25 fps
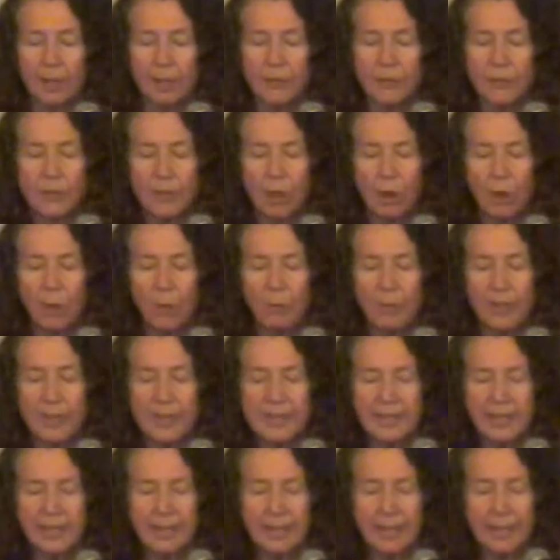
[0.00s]
So we
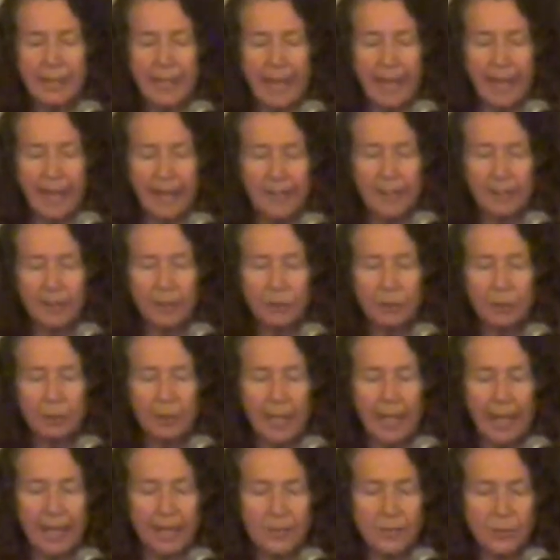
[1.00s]
did it at a
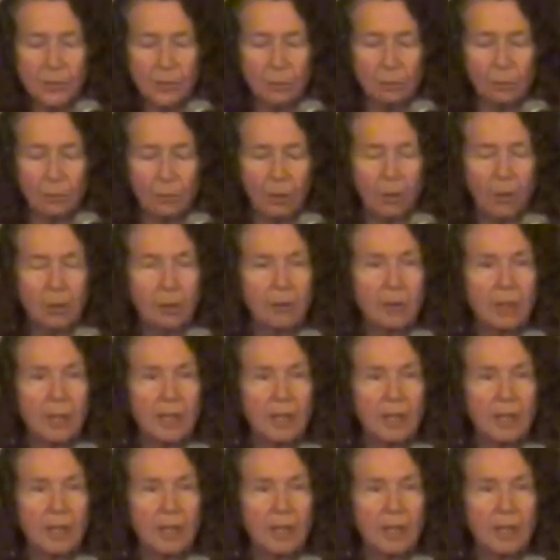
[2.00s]
UK school.